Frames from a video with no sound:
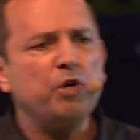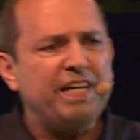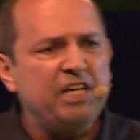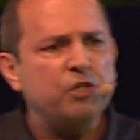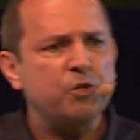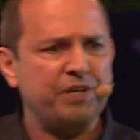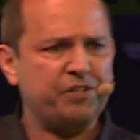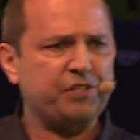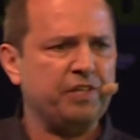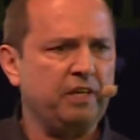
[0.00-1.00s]

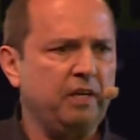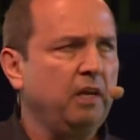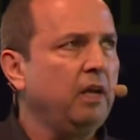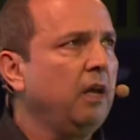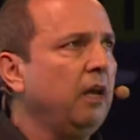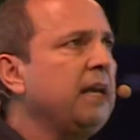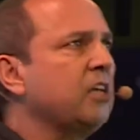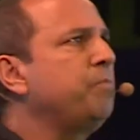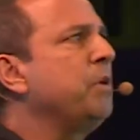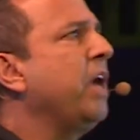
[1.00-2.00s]
interests and
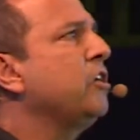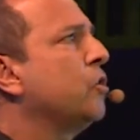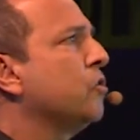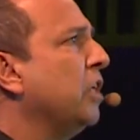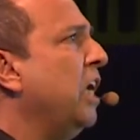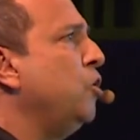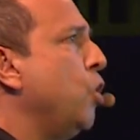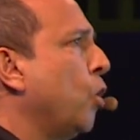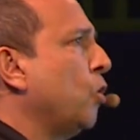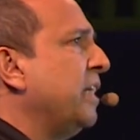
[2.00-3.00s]
aspirations and
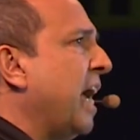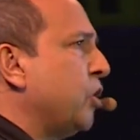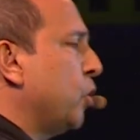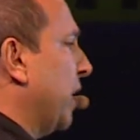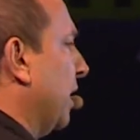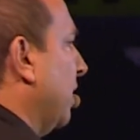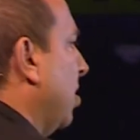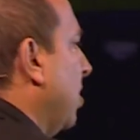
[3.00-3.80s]
not on national